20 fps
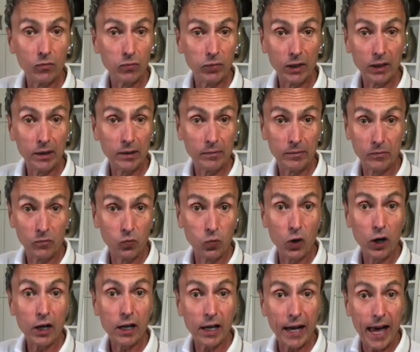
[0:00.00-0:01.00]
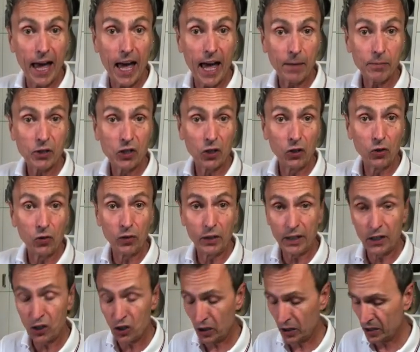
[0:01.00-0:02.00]
will work
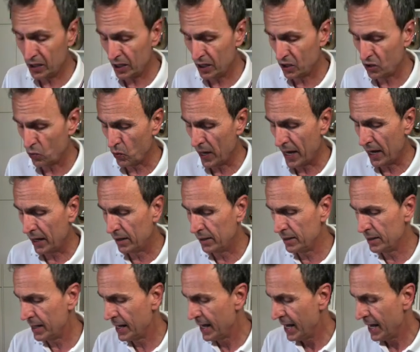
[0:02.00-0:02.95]
absolutely just as well.